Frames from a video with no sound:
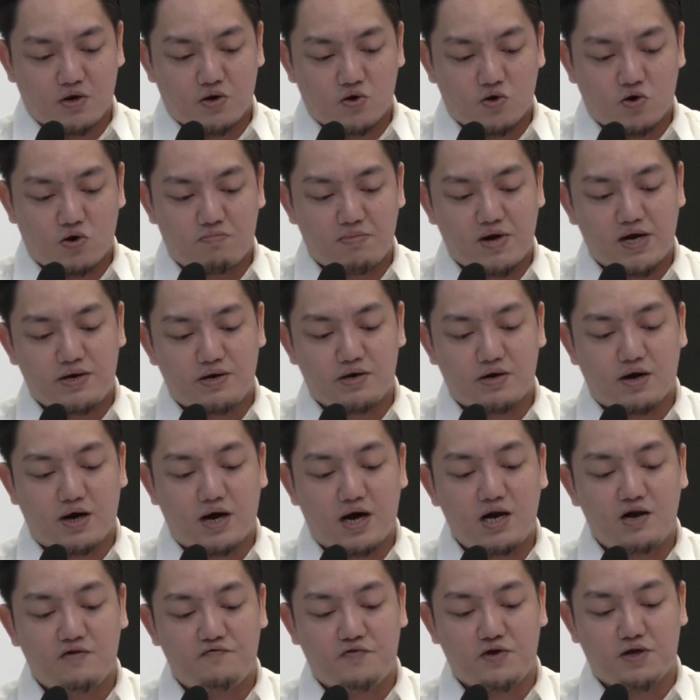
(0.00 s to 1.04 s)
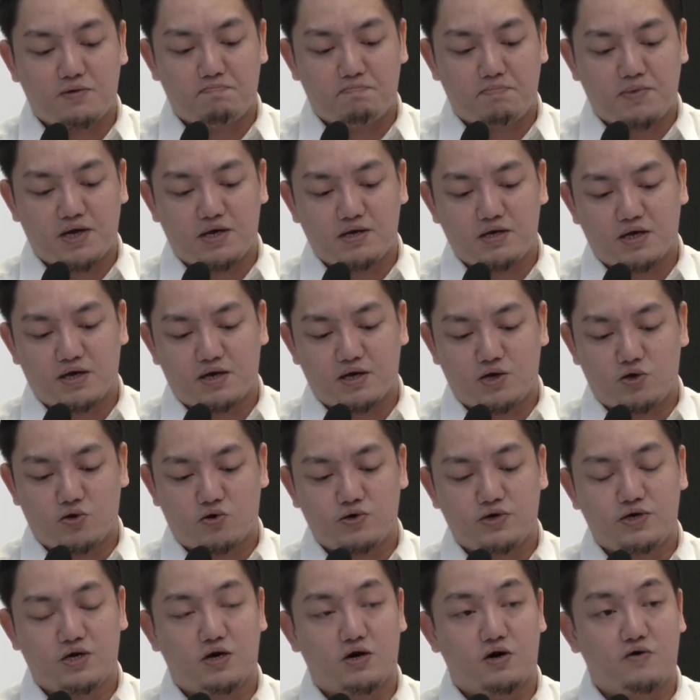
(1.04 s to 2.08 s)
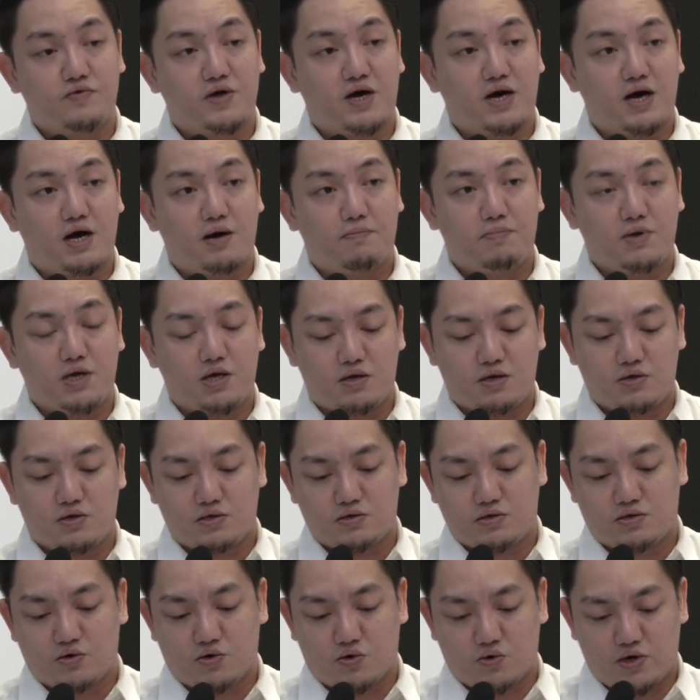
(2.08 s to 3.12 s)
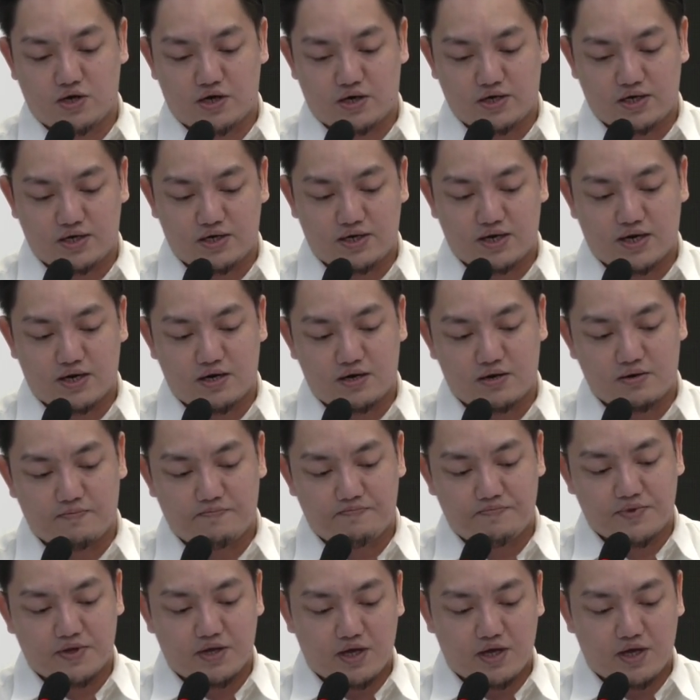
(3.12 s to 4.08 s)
Commander Alfie Peña Redonda of the Happy Go Lucky Gang,